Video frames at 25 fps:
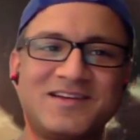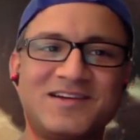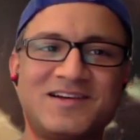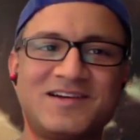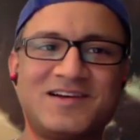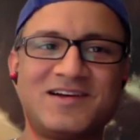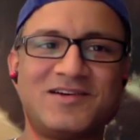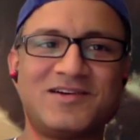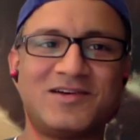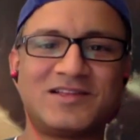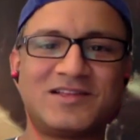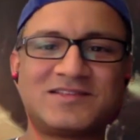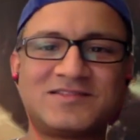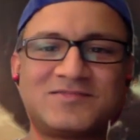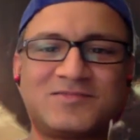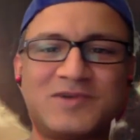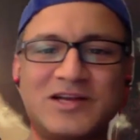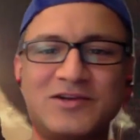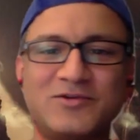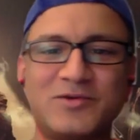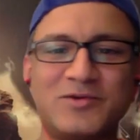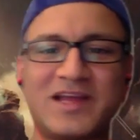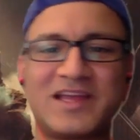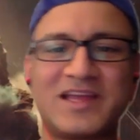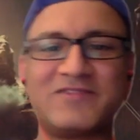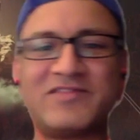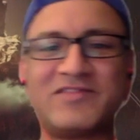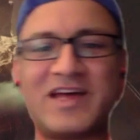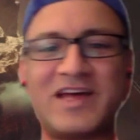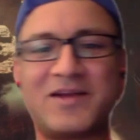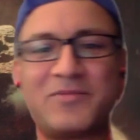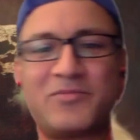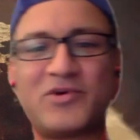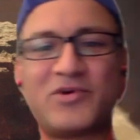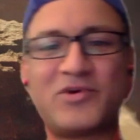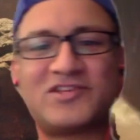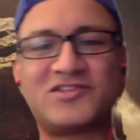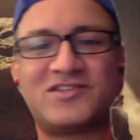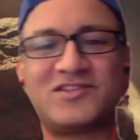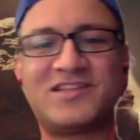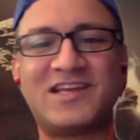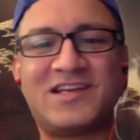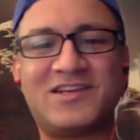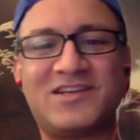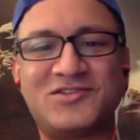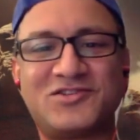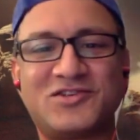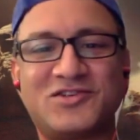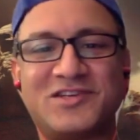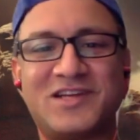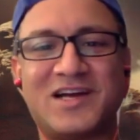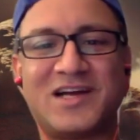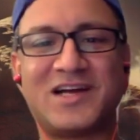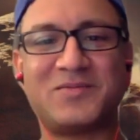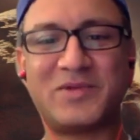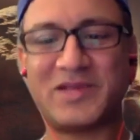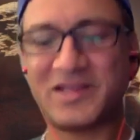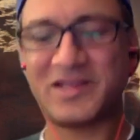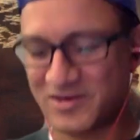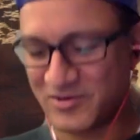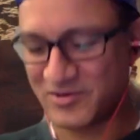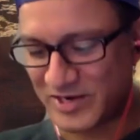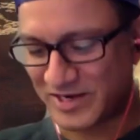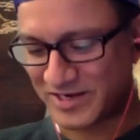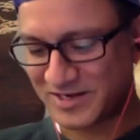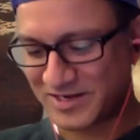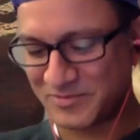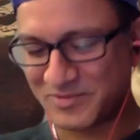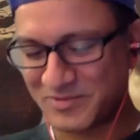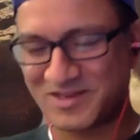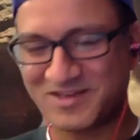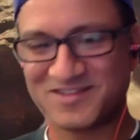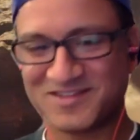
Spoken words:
Oh, why do I give that impression that you should not be correcting me?